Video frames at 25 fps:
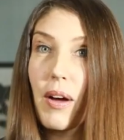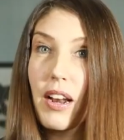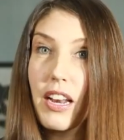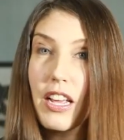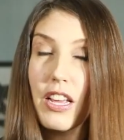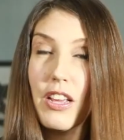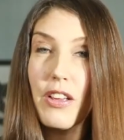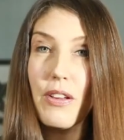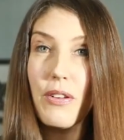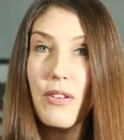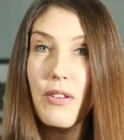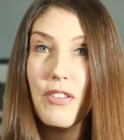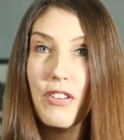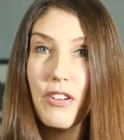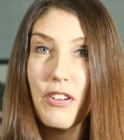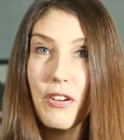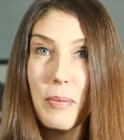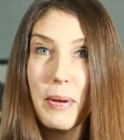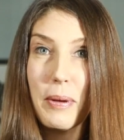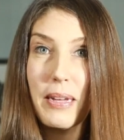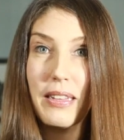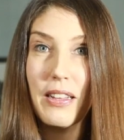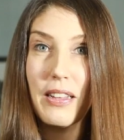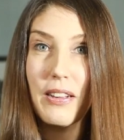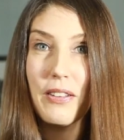want to use your
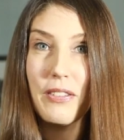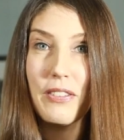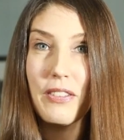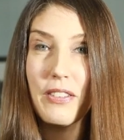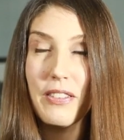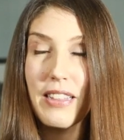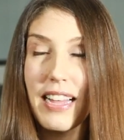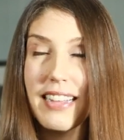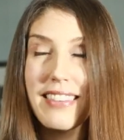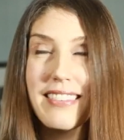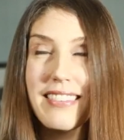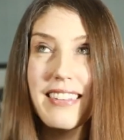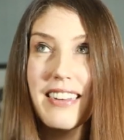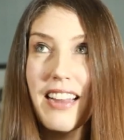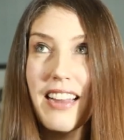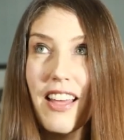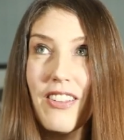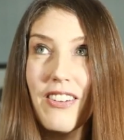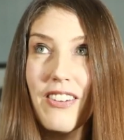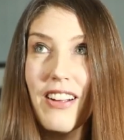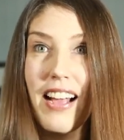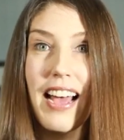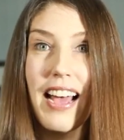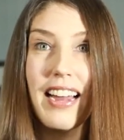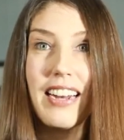pillows. So that's
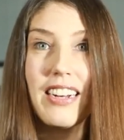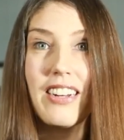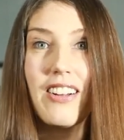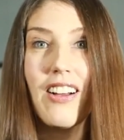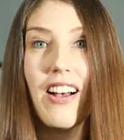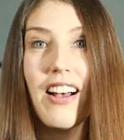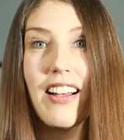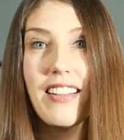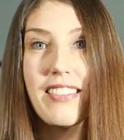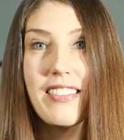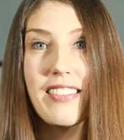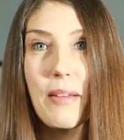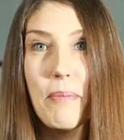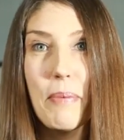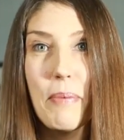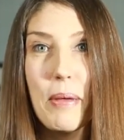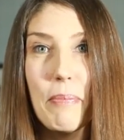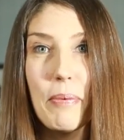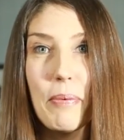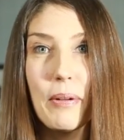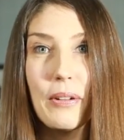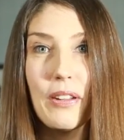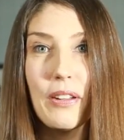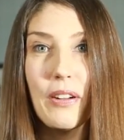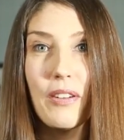another added cost that
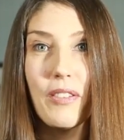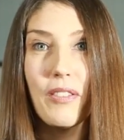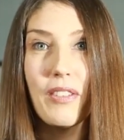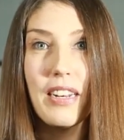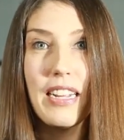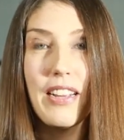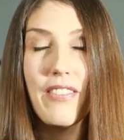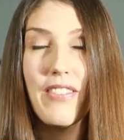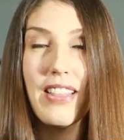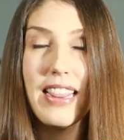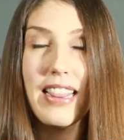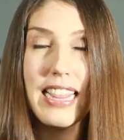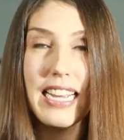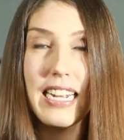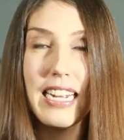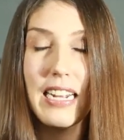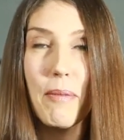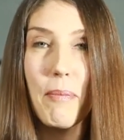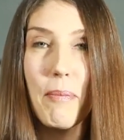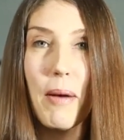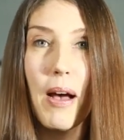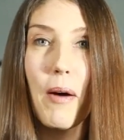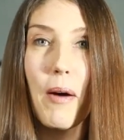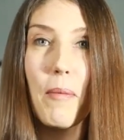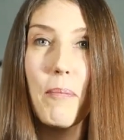people don't even think
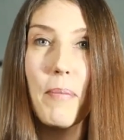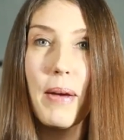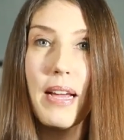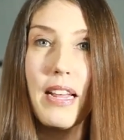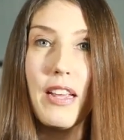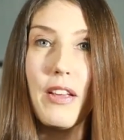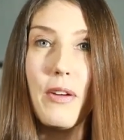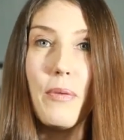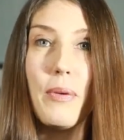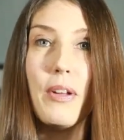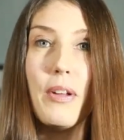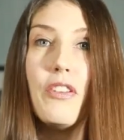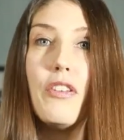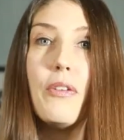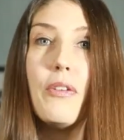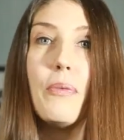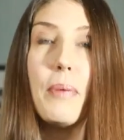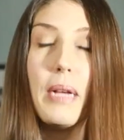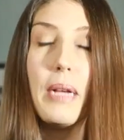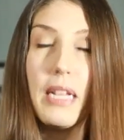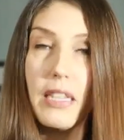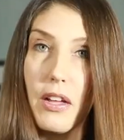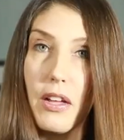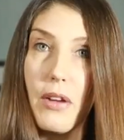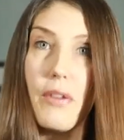about, but you would do
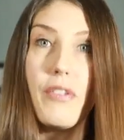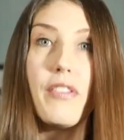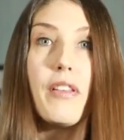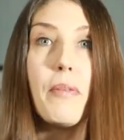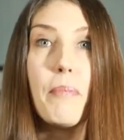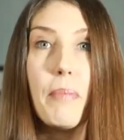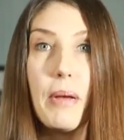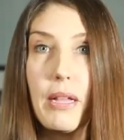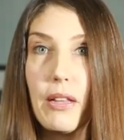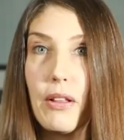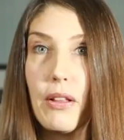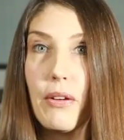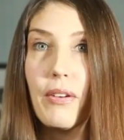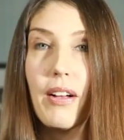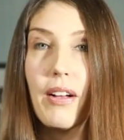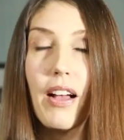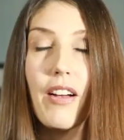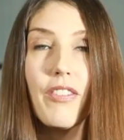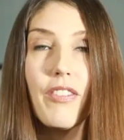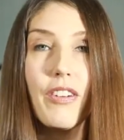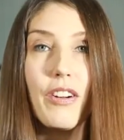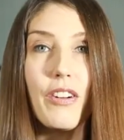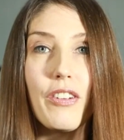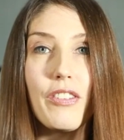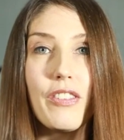pillows and pillow
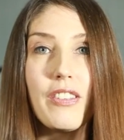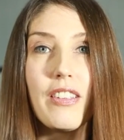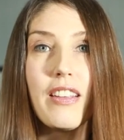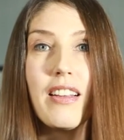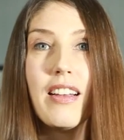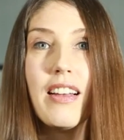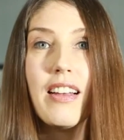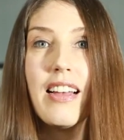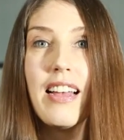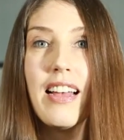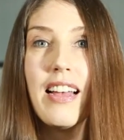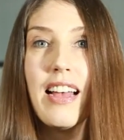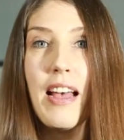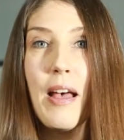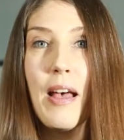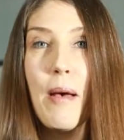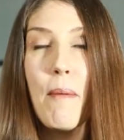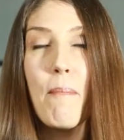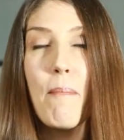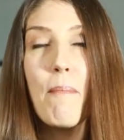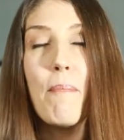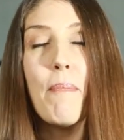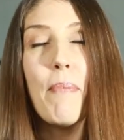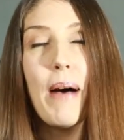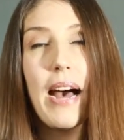covers.
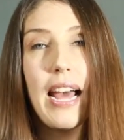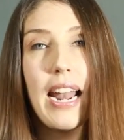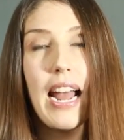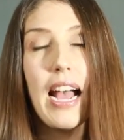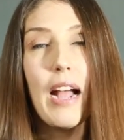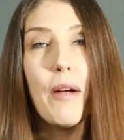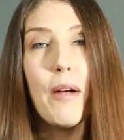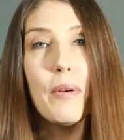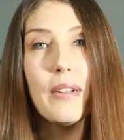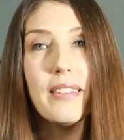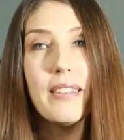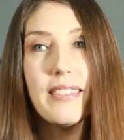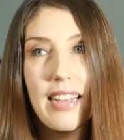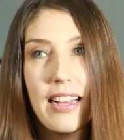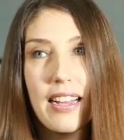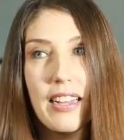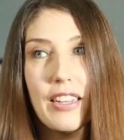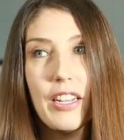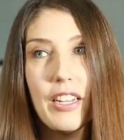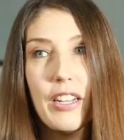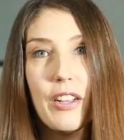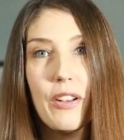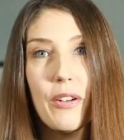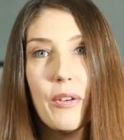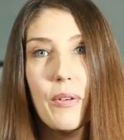But I will tell
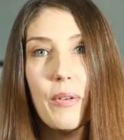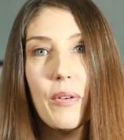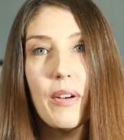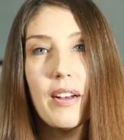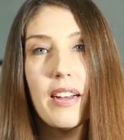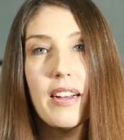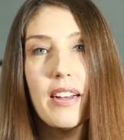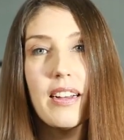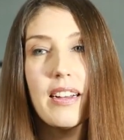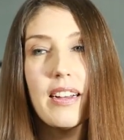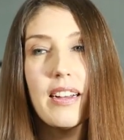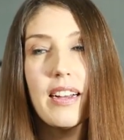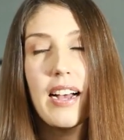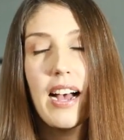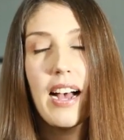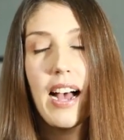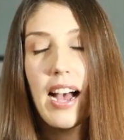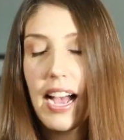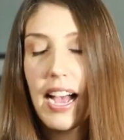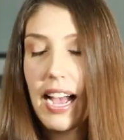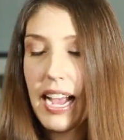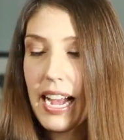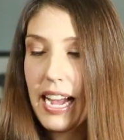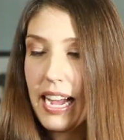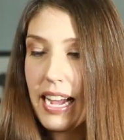you,
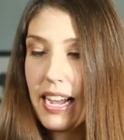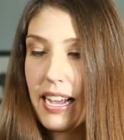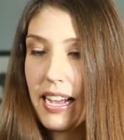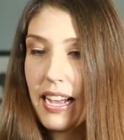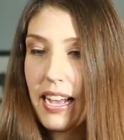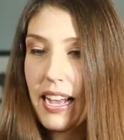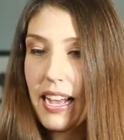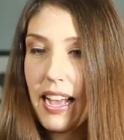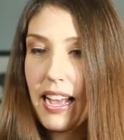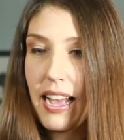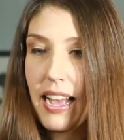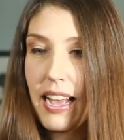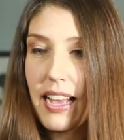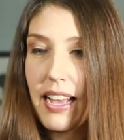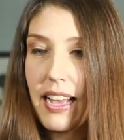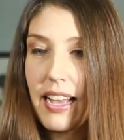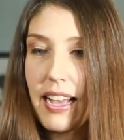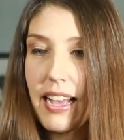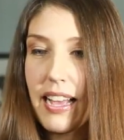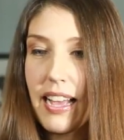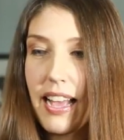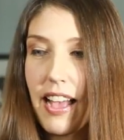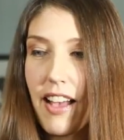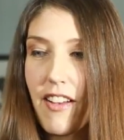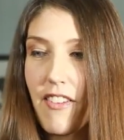I
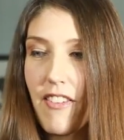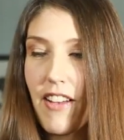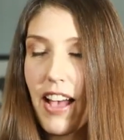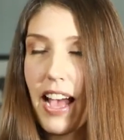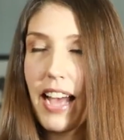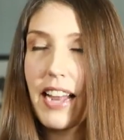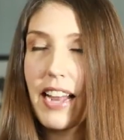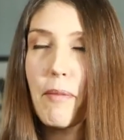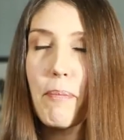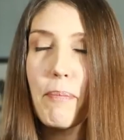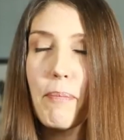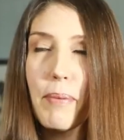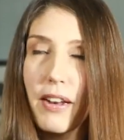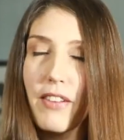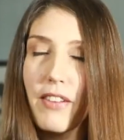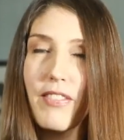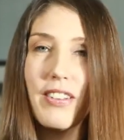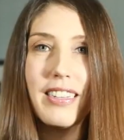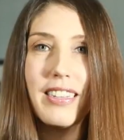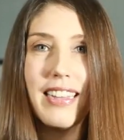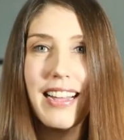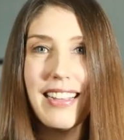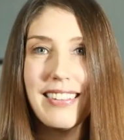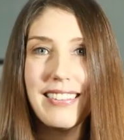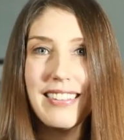have had a bit of a
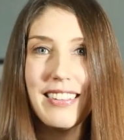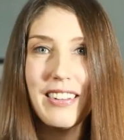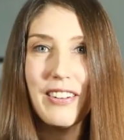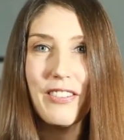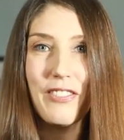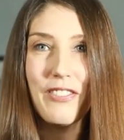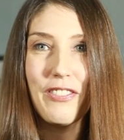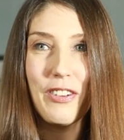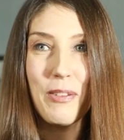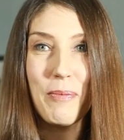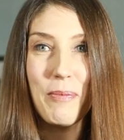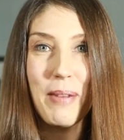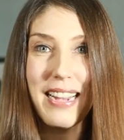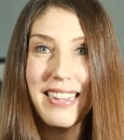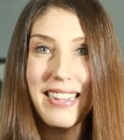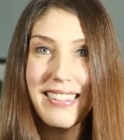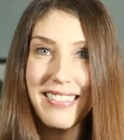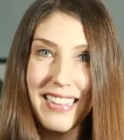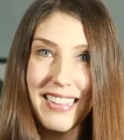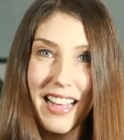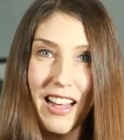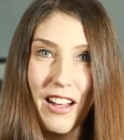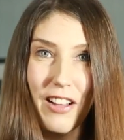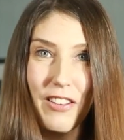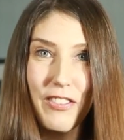lesson for
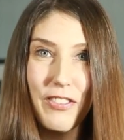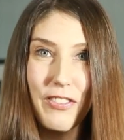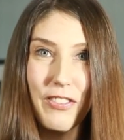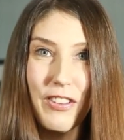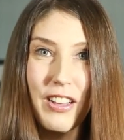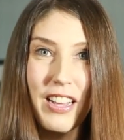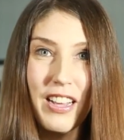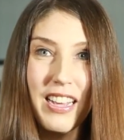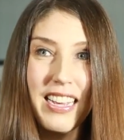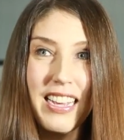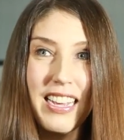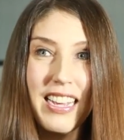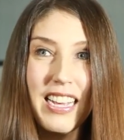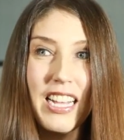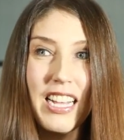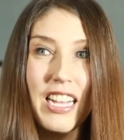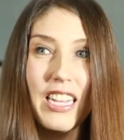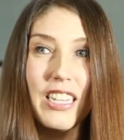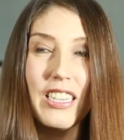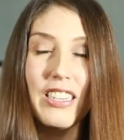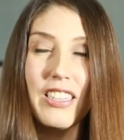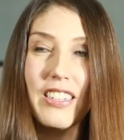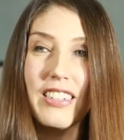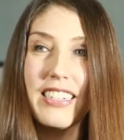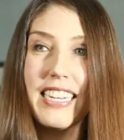myself.
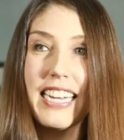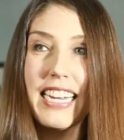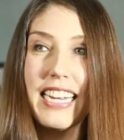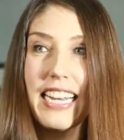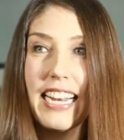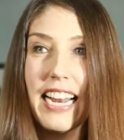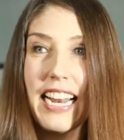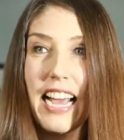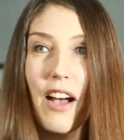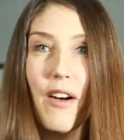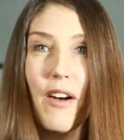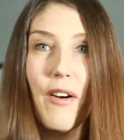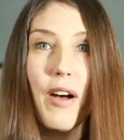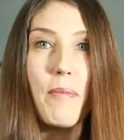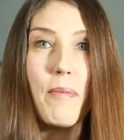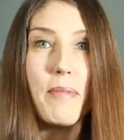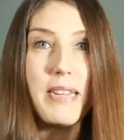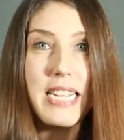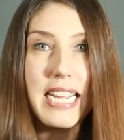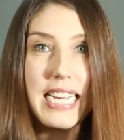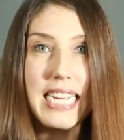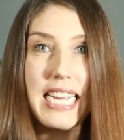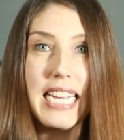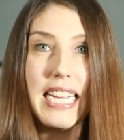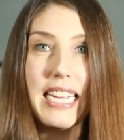Looking at how I'm
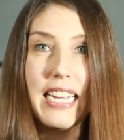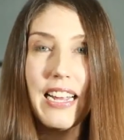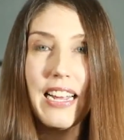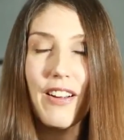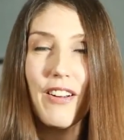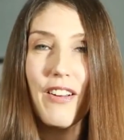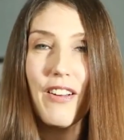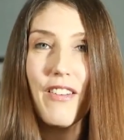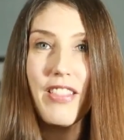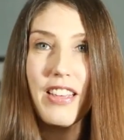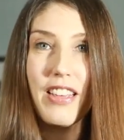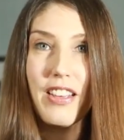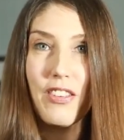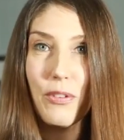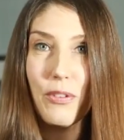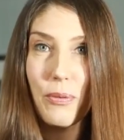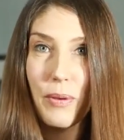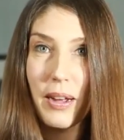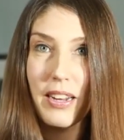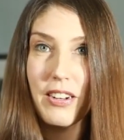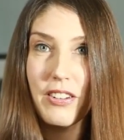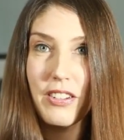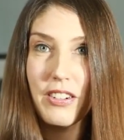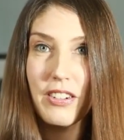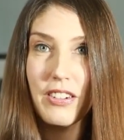taking care of these
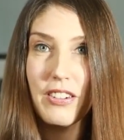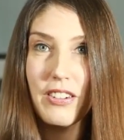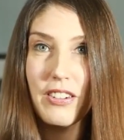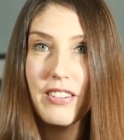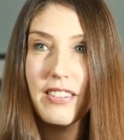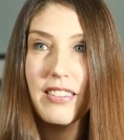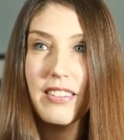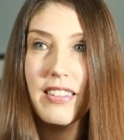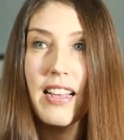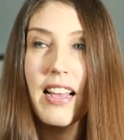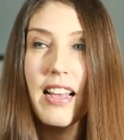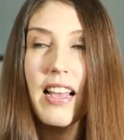renters